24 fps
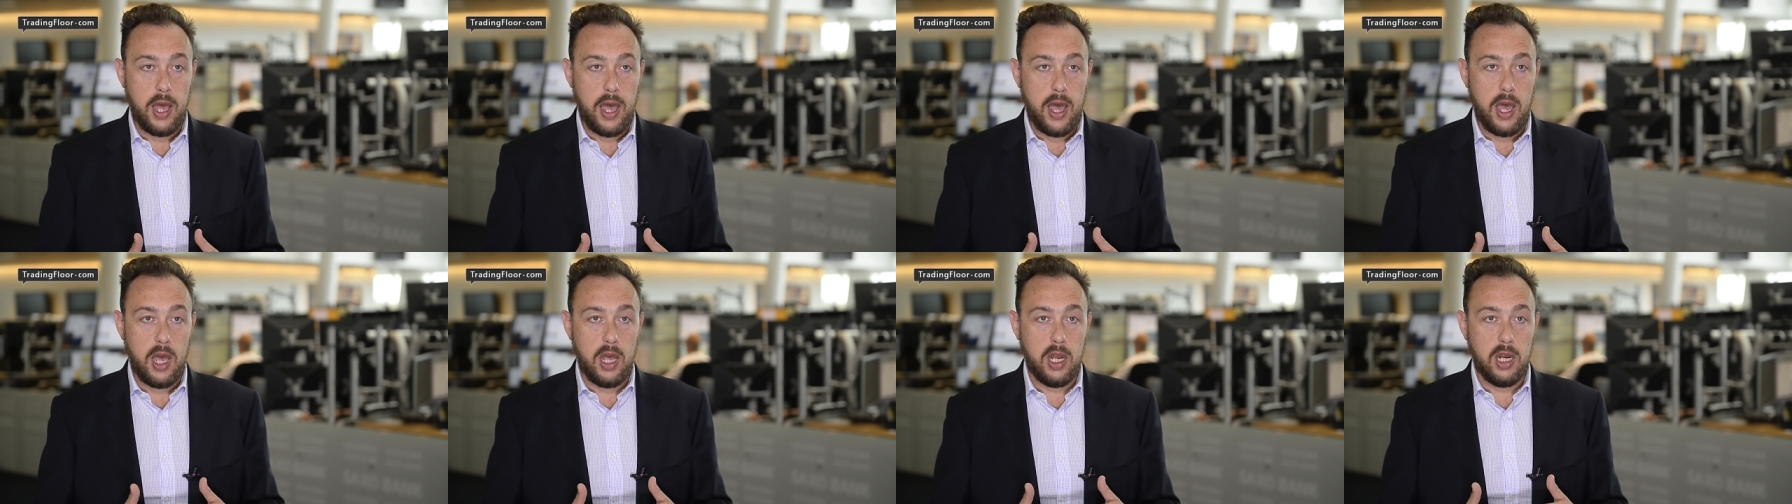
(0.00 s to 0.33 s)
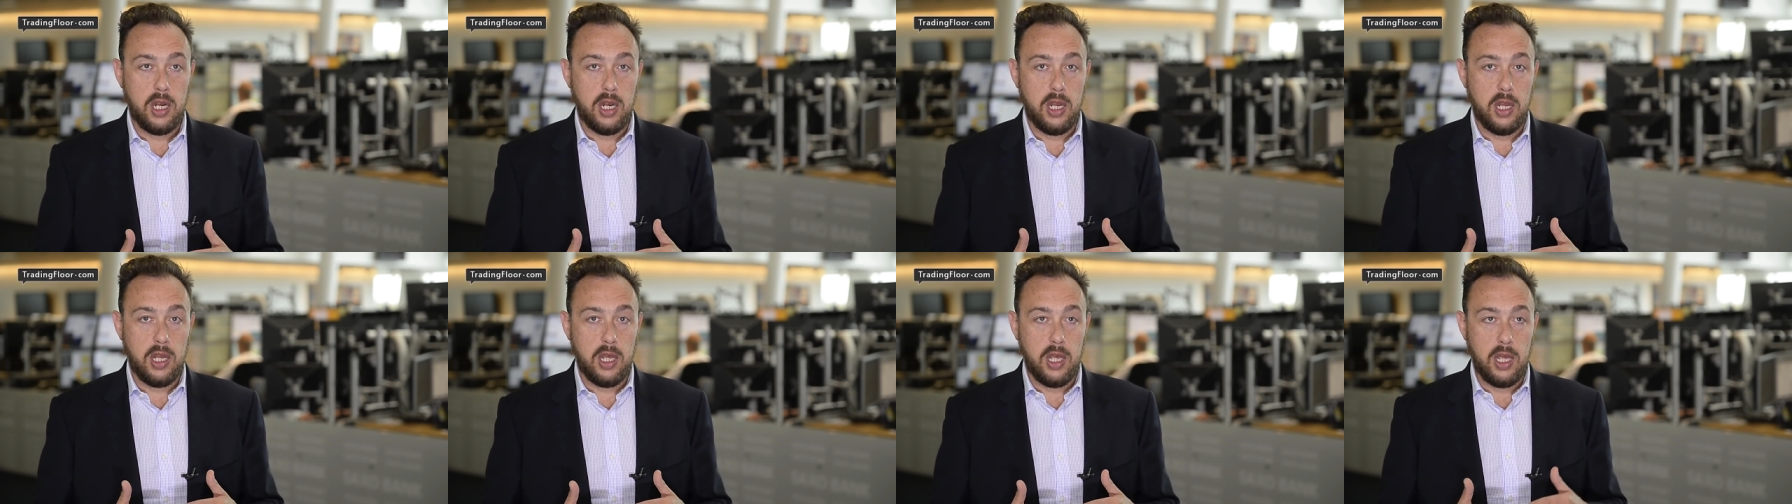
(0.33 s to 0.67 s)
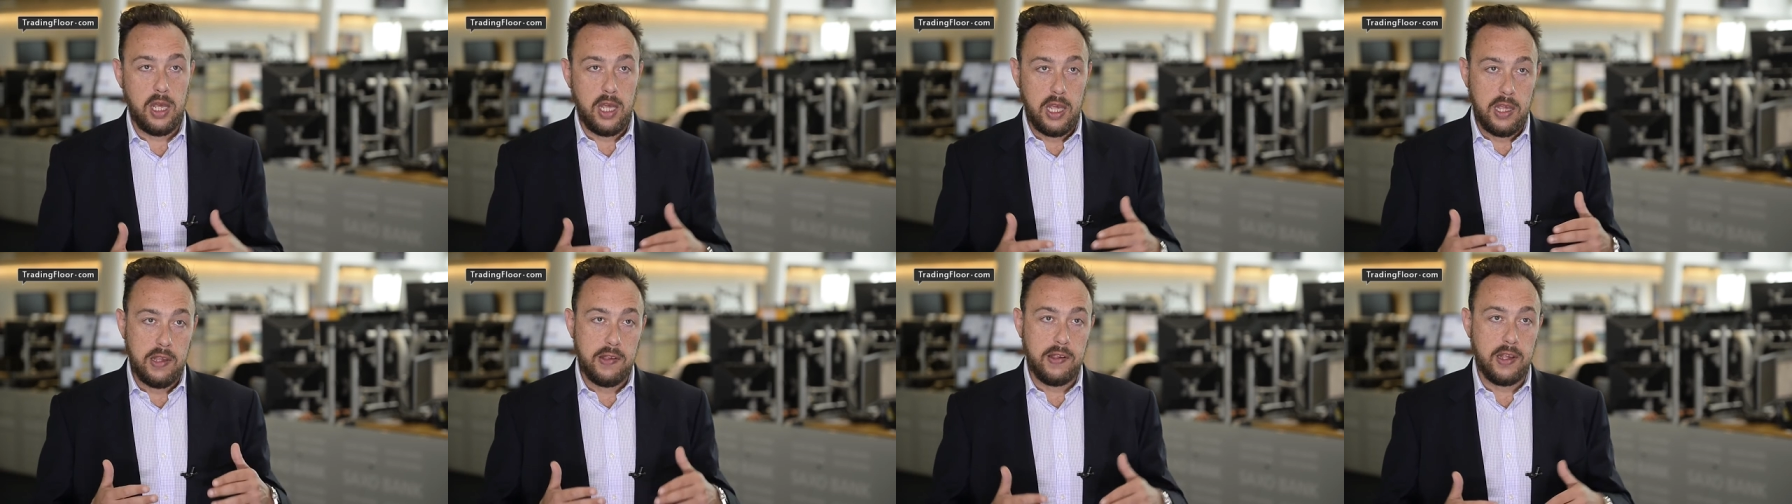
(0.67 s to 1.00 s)
and
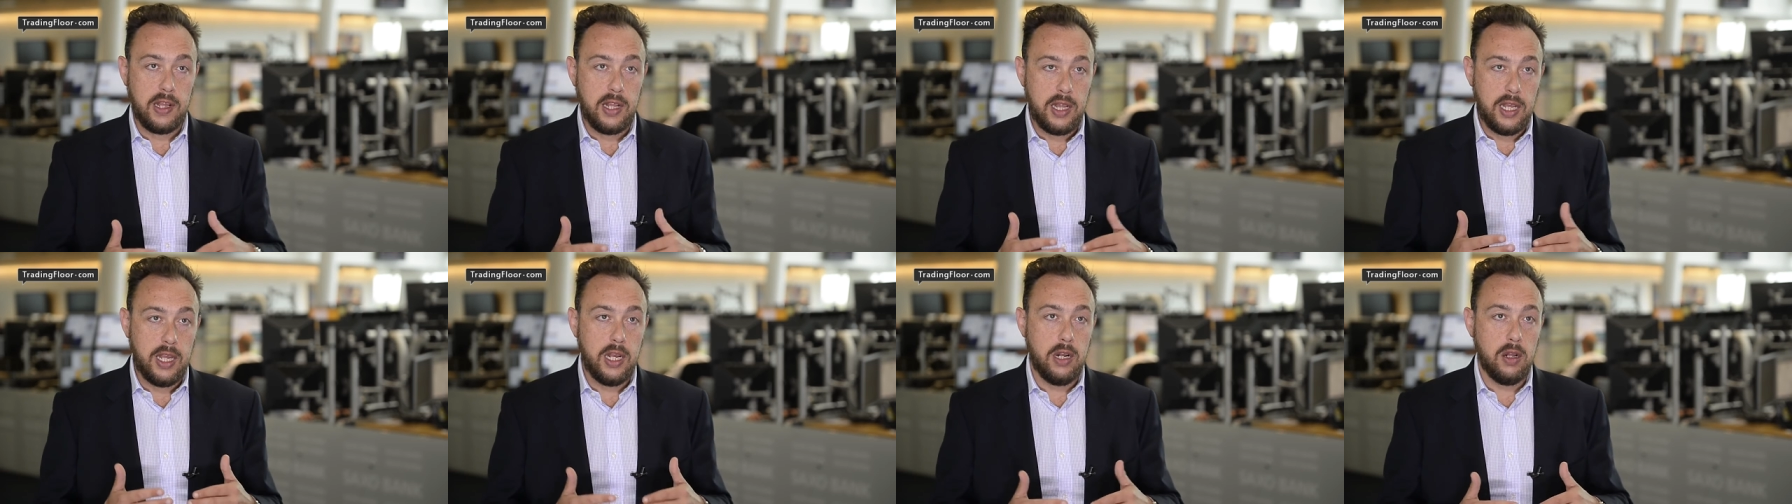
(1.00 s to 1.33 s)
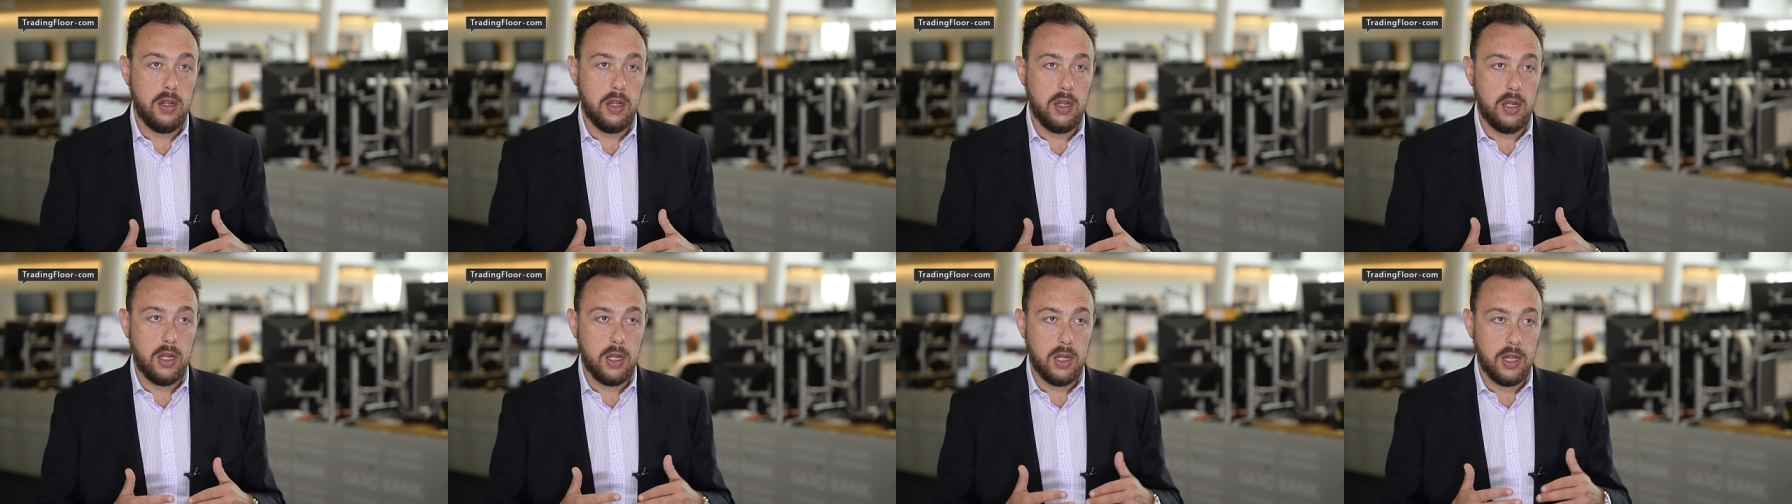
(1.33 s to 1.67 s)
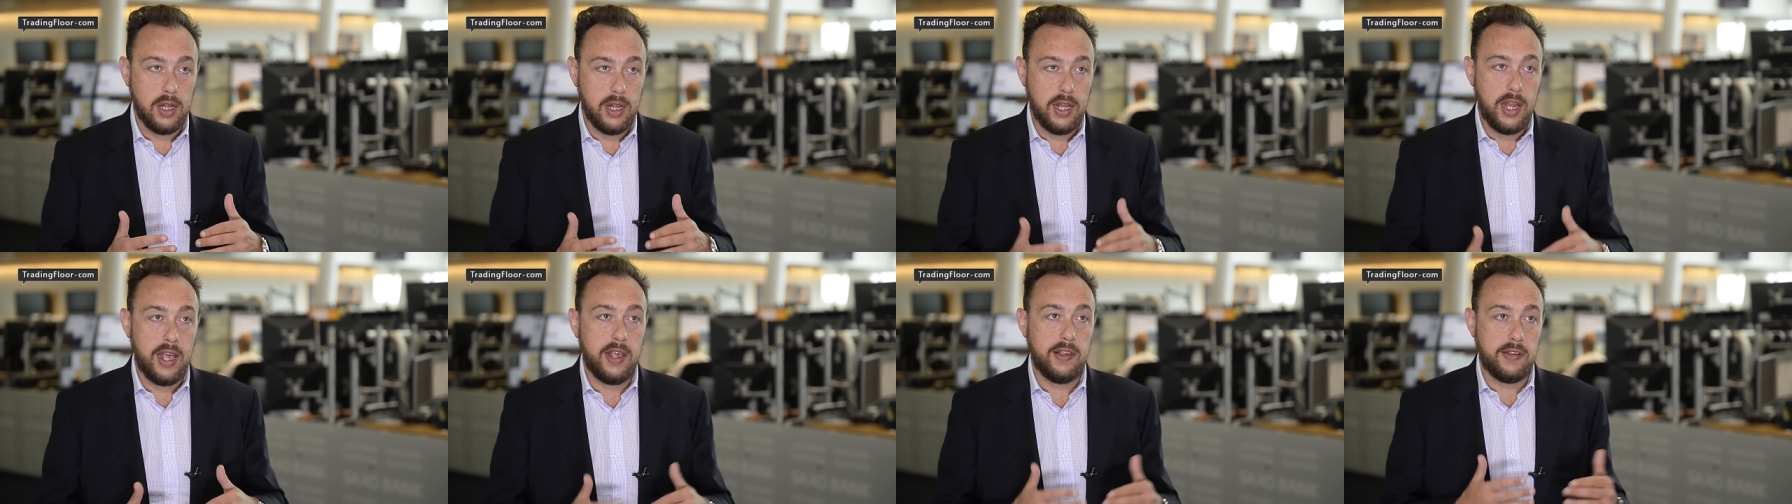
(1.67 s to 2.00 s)
is a little
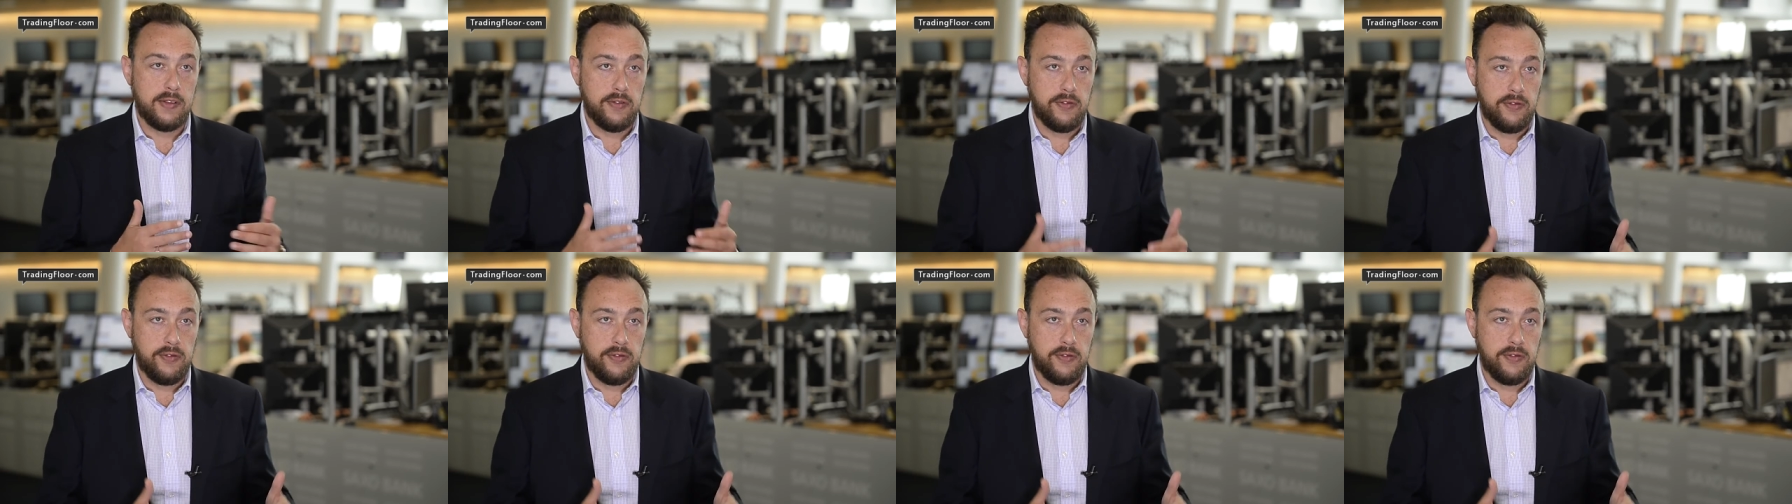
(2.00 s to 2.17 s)
less